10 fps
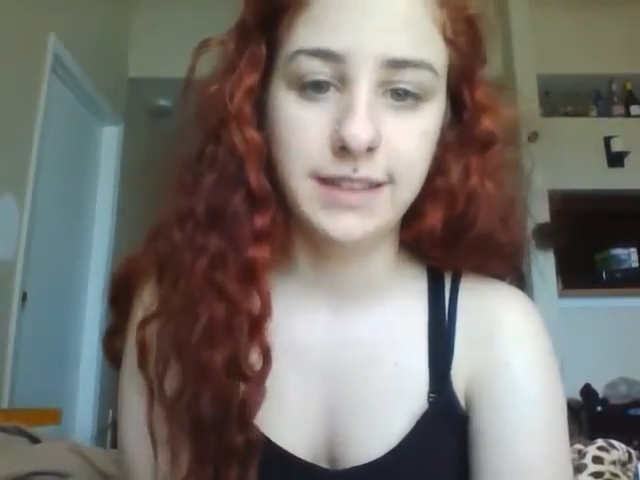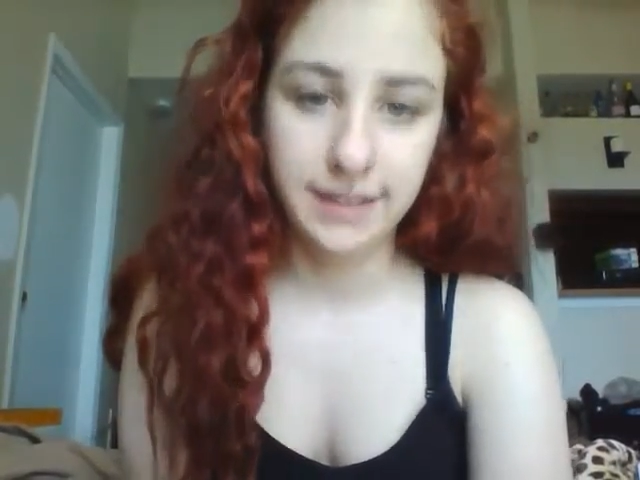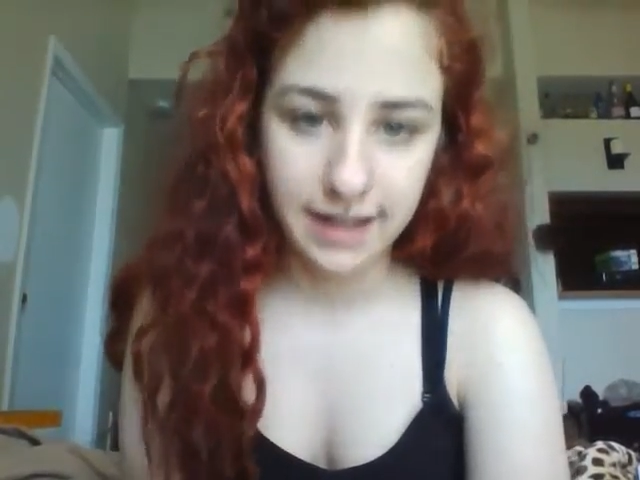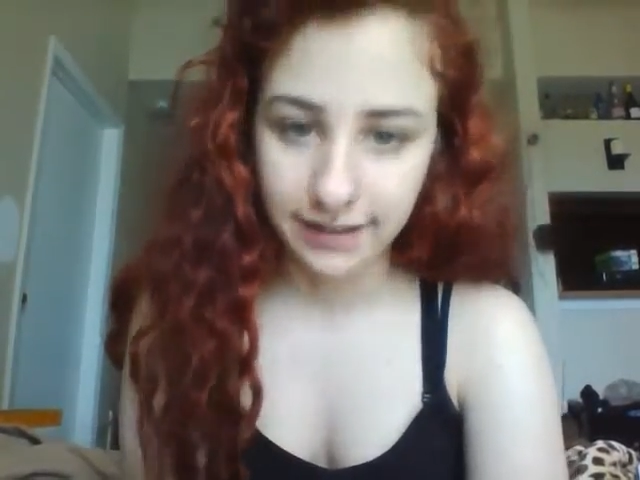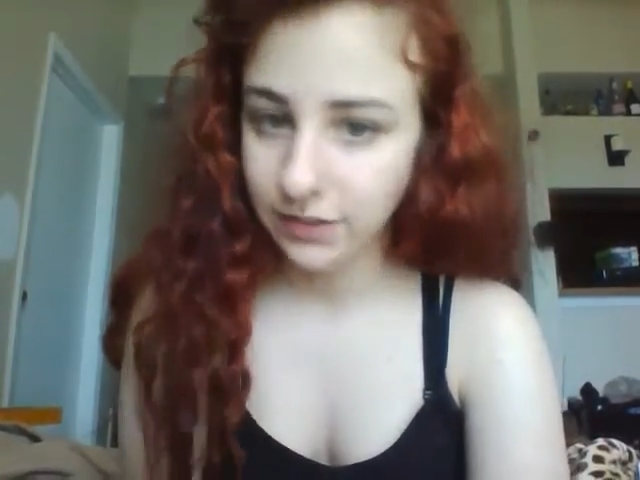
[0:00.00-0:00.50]

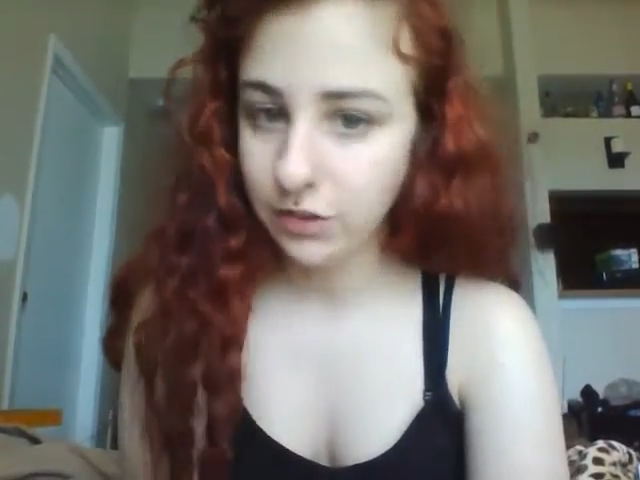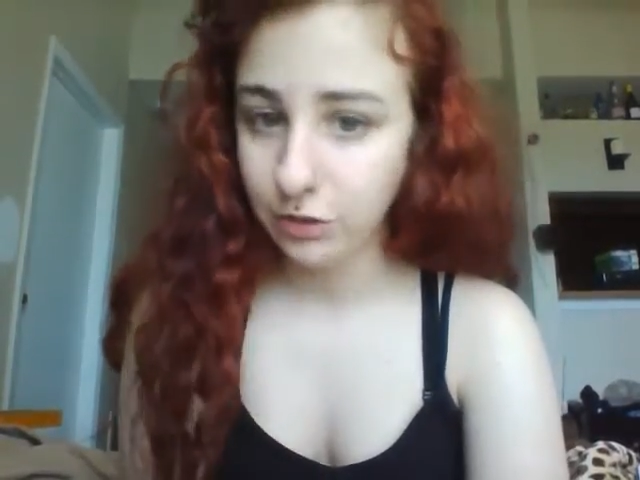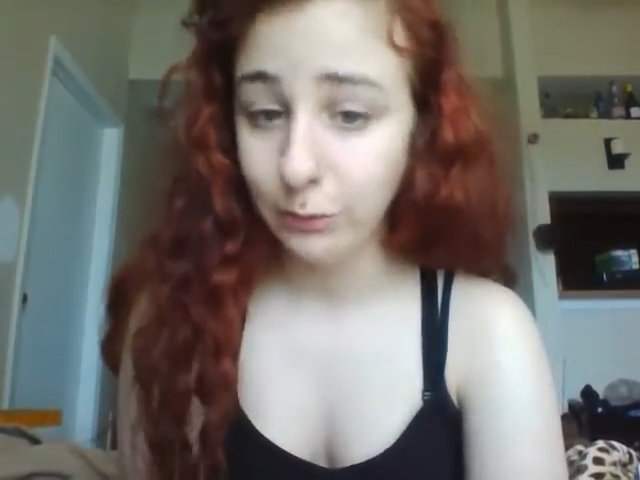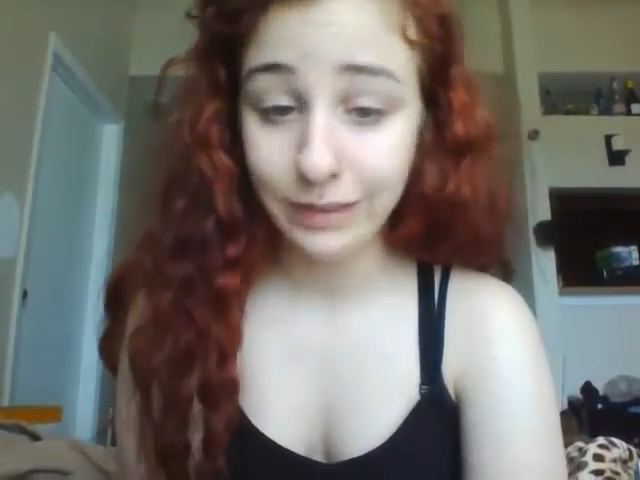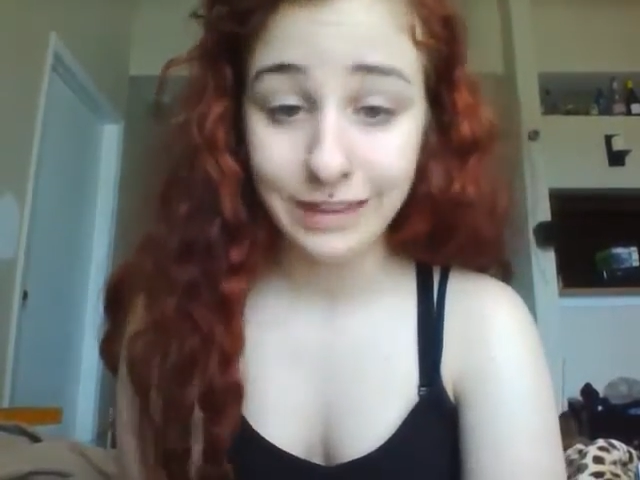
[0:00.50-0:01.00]
next
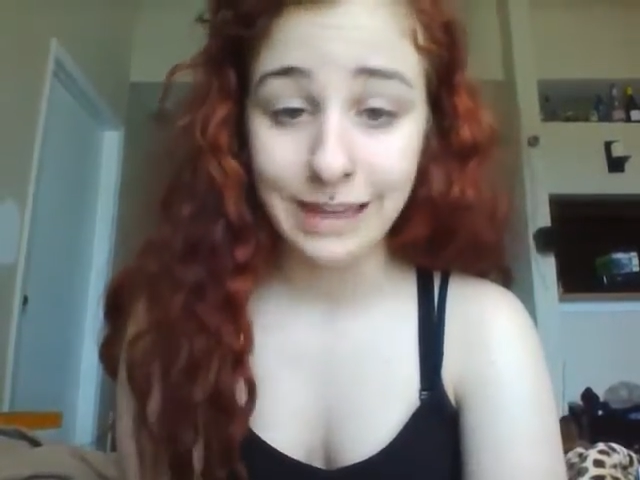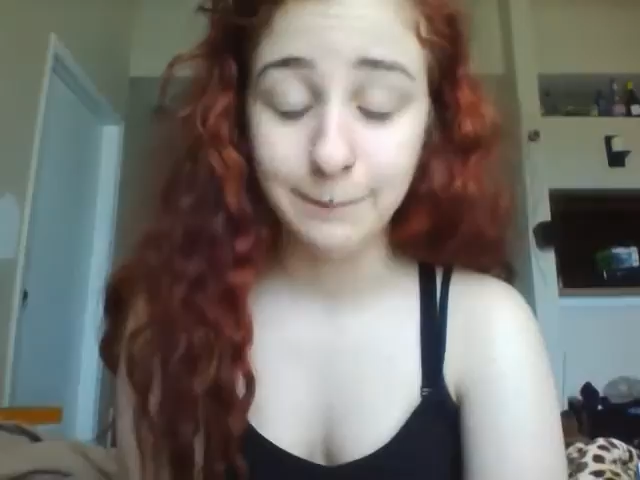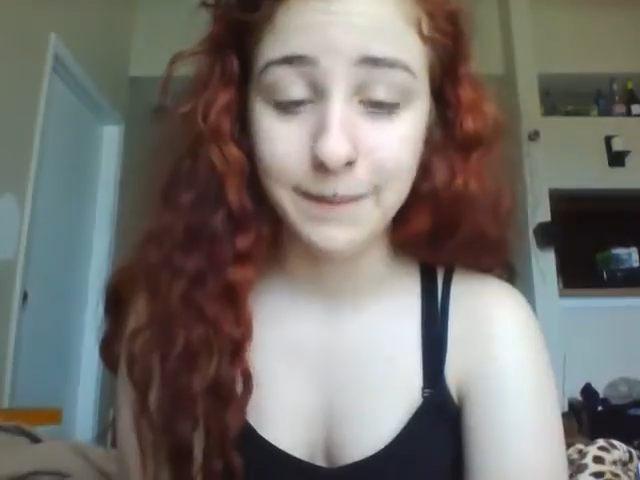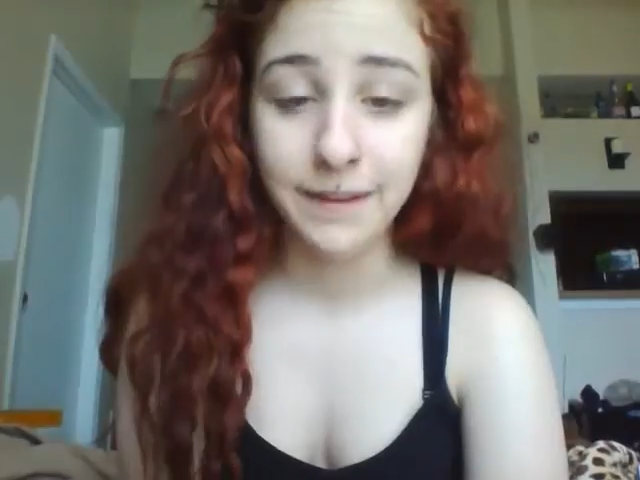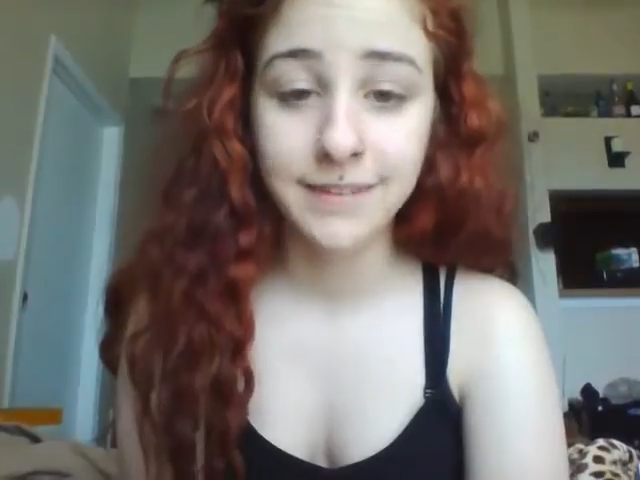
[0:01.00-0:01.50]
to the
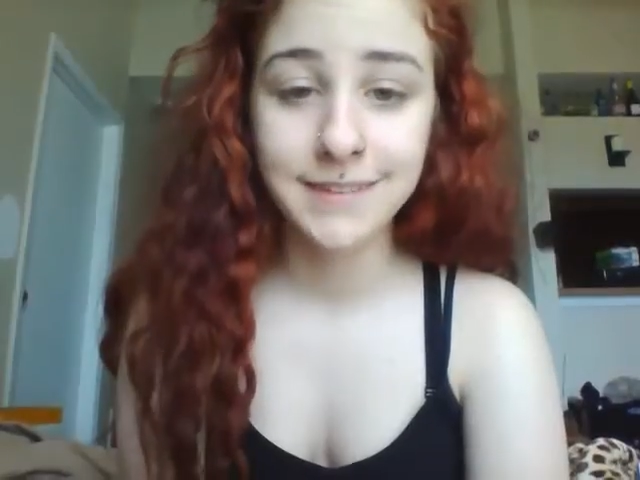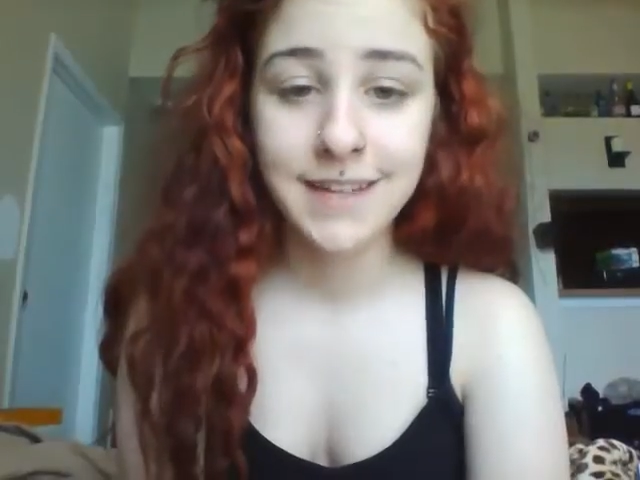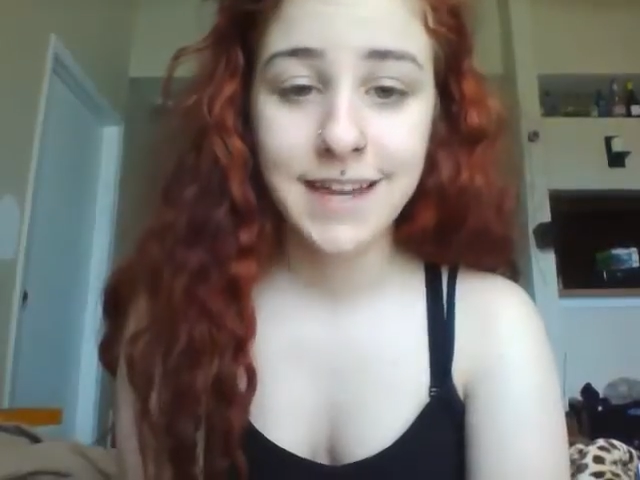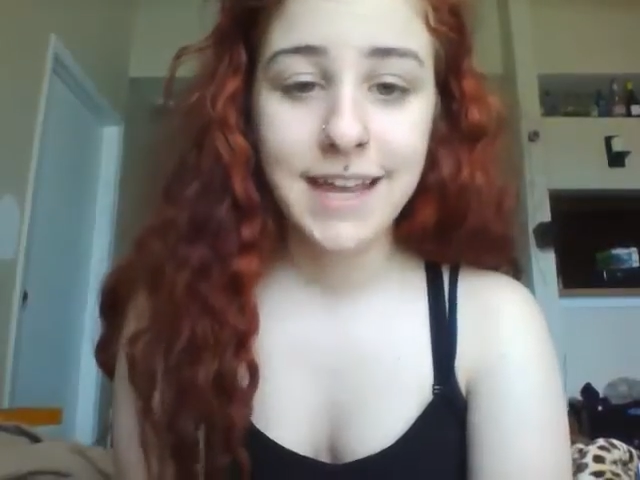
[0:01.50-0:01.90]
campus.